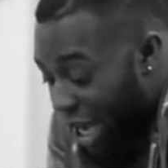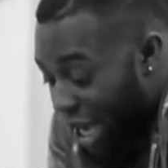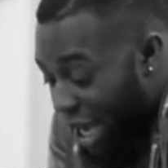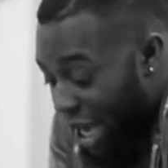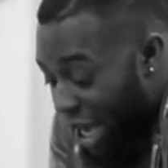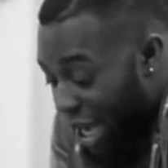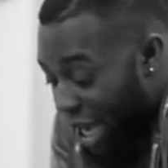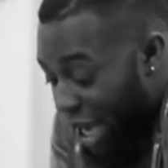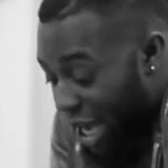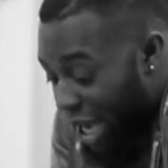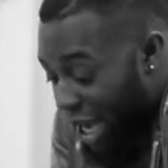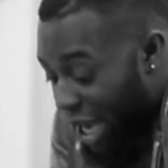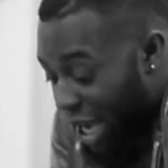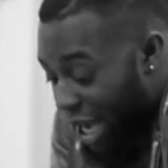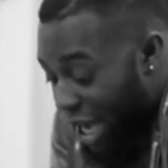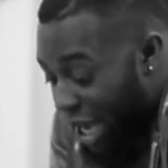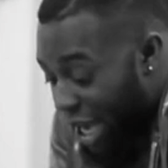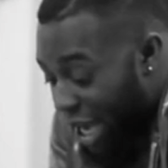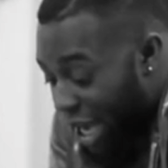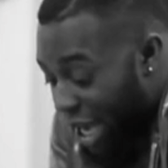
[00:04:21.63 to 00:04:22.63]

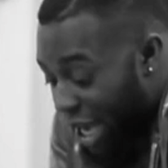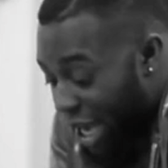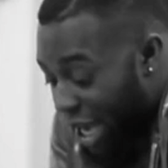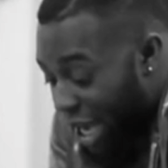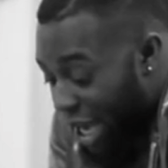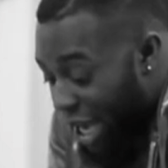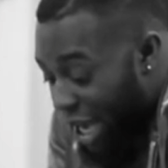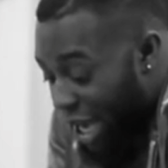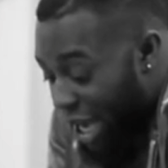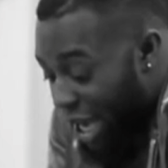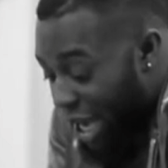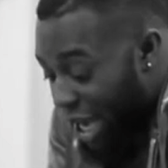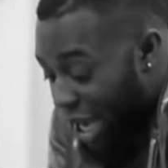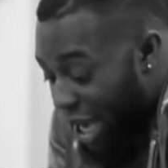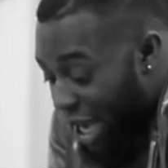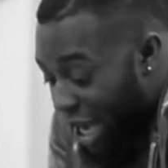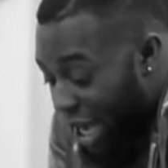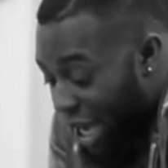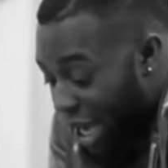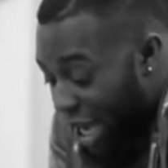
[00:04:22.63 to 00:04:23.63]

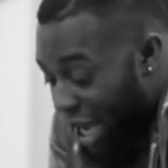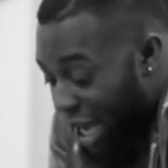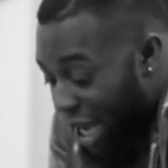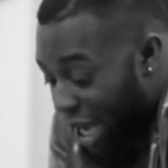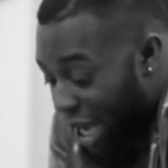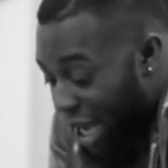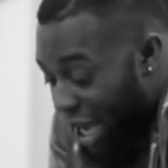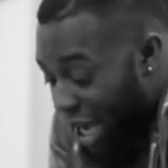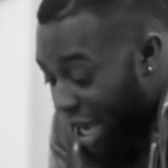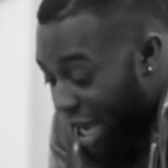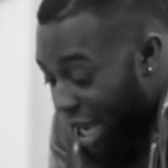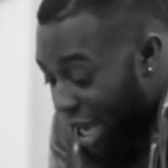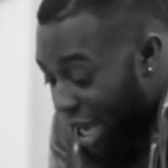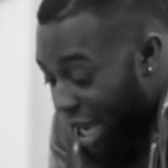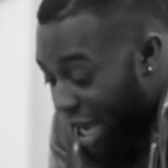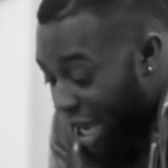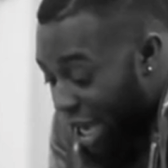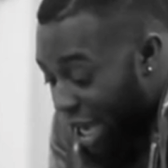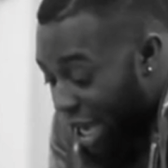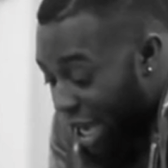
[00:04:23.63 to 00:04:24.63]

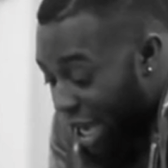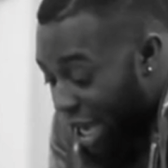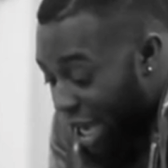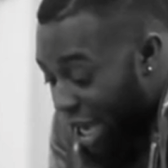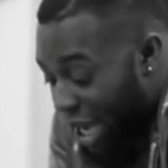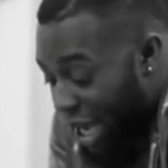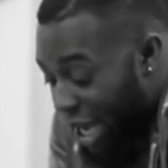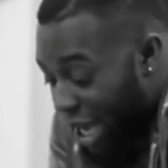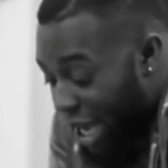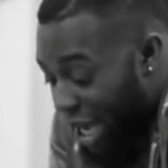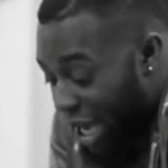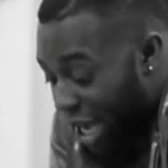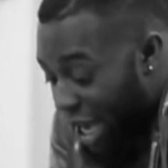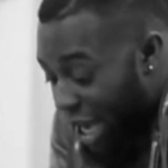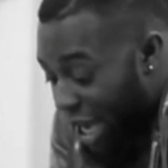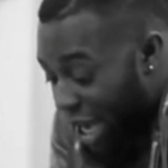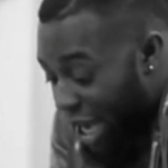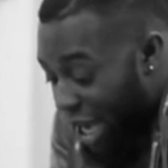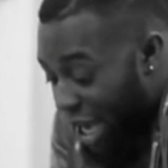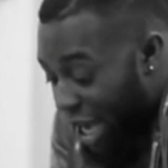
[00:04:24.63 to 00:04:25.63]

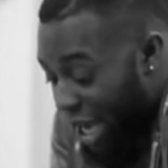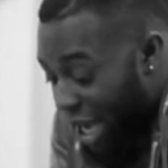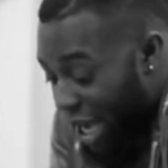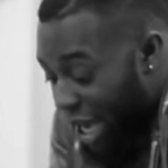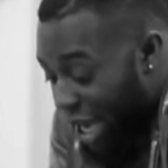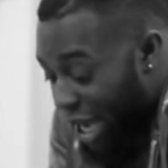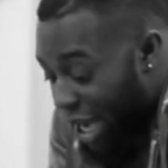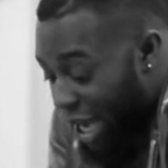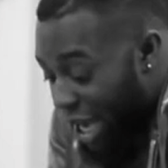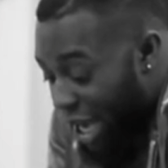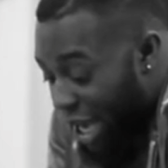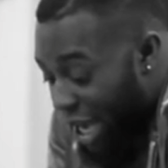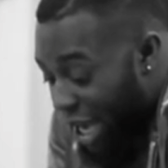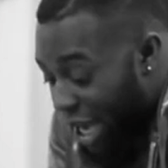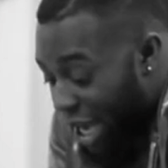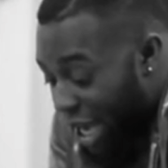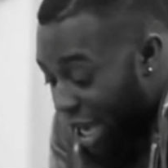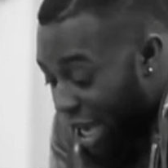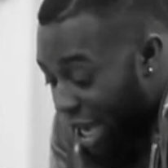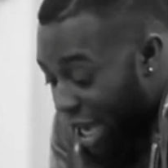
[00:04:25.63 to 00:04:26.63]

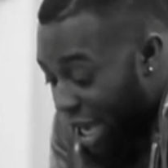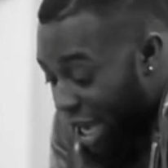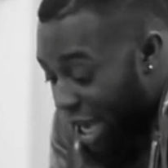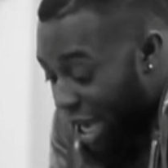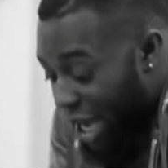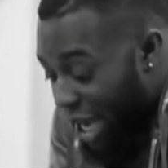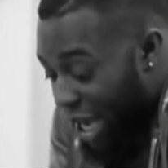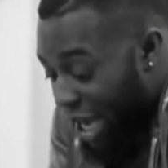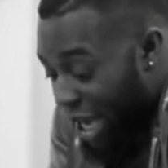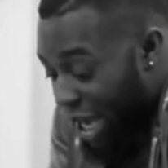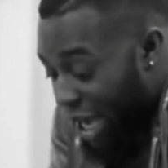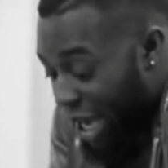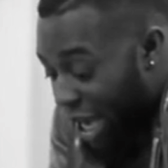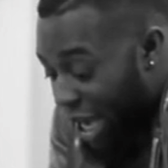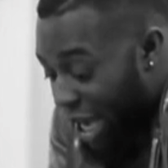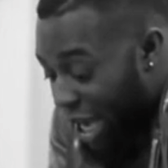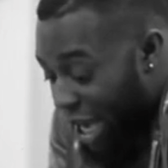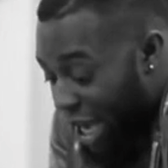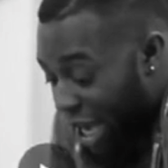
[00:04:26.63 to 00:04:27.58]
This person isn't speaking.